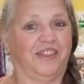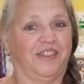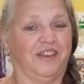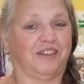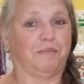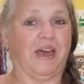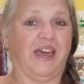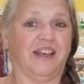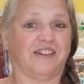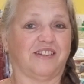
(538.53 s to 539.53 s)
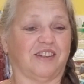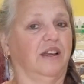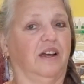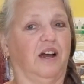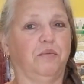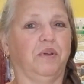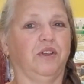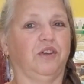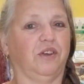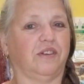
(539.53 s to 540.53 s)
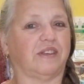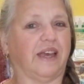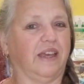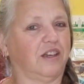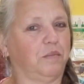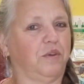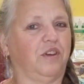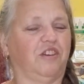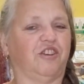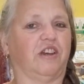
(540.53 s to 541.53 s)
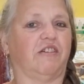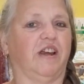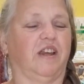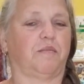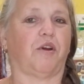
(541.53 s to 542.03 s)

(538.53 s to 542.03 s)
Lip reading: These bags, I will use a computer-generated